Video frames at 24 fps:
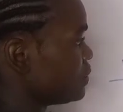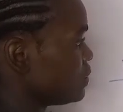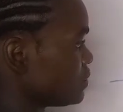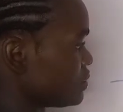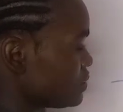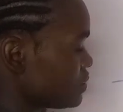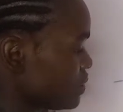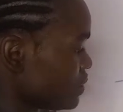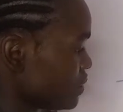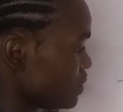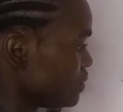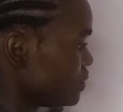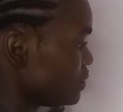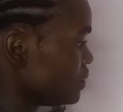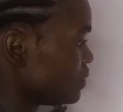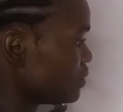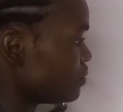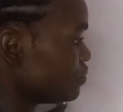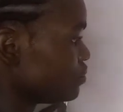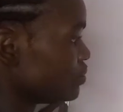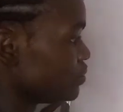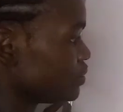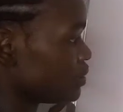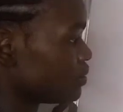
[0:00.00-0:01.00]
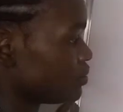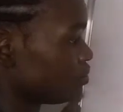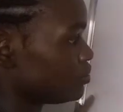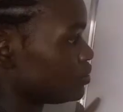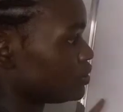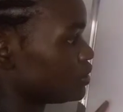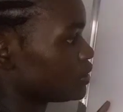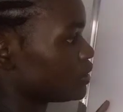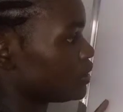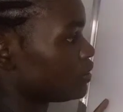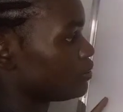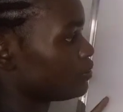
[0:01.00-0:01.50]

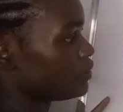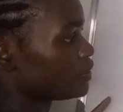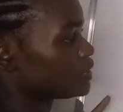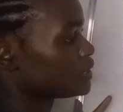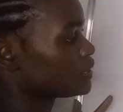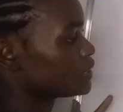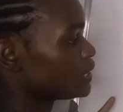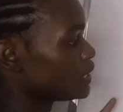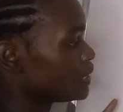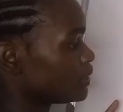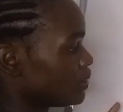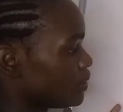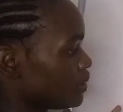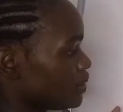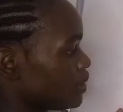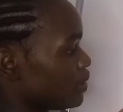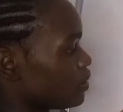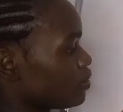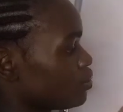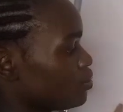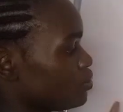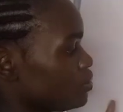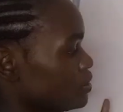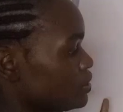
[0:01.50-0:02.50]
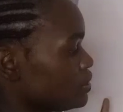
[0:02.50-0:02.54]
we shall first get the